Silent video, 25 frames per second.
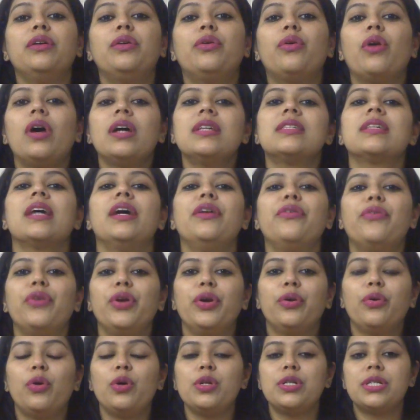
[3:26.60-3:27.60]
a
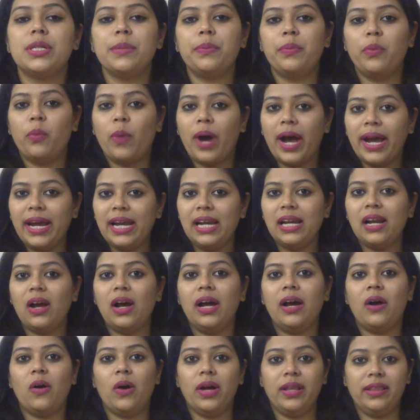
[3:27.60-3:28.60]
cross-country road trip while
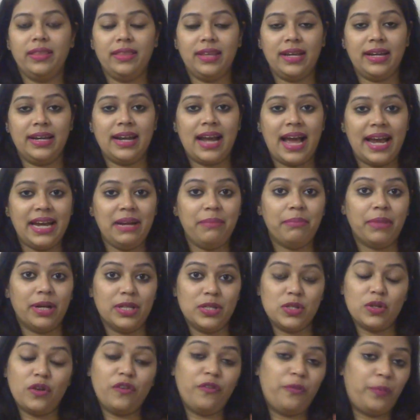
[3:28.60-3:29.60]
on their nine
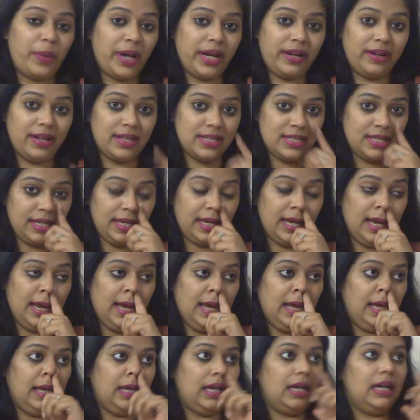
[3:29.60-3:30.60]
months of pregnancy.
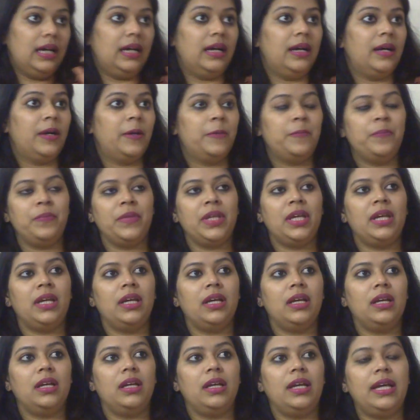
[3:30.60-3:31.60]
Uh,
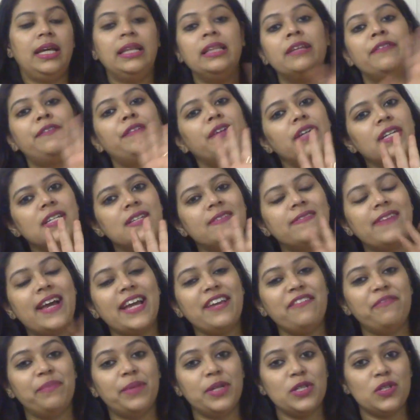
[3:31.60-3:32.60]
In the first
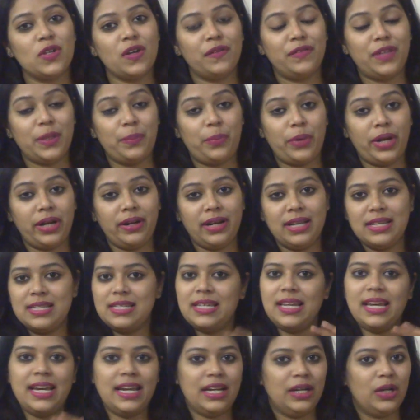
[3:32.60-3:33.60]
five months of their
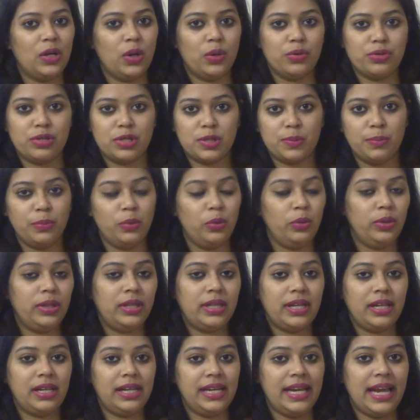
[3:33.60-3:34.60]
pregnancy, it goes
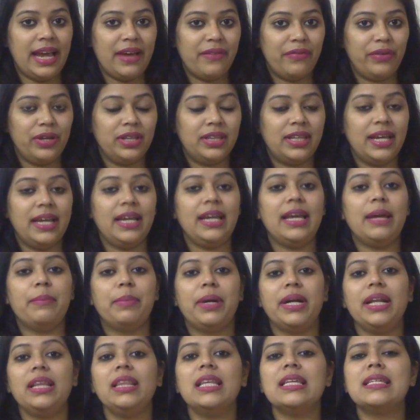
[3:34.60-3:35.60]
smoothly, everything,
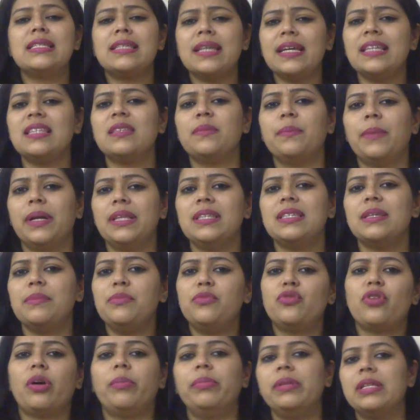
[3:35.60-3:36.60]
but in the sixth month, some
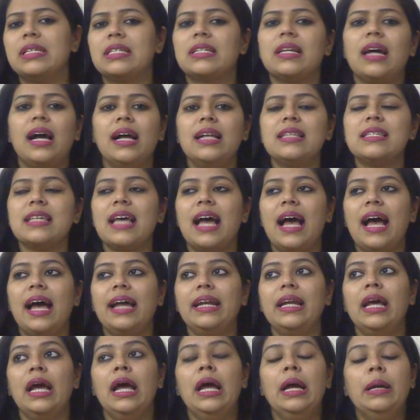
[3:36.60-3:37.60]
trouble starts,
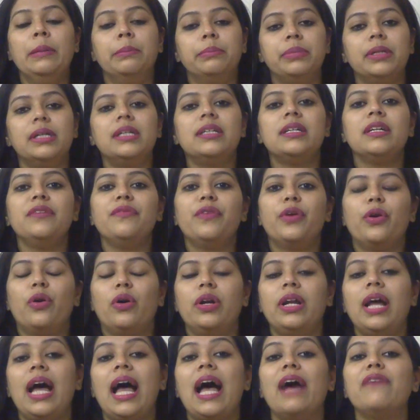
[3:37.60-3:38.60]
and Bert and
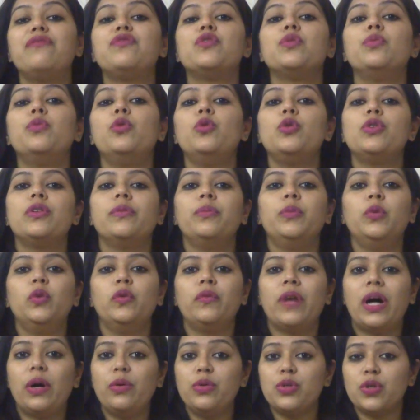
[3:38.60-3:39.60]
Verona have to move,
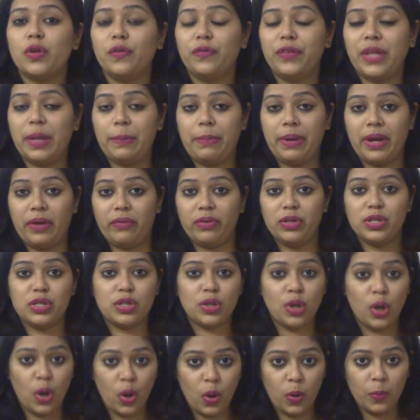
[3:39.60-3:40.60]
move out of their parents'
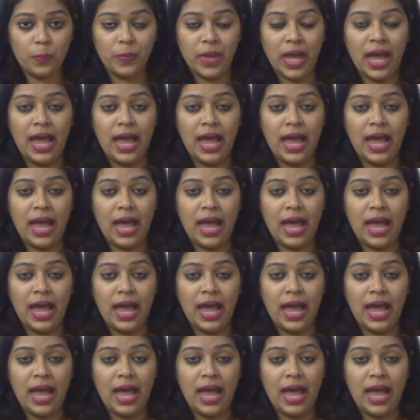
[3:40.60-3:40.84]
home.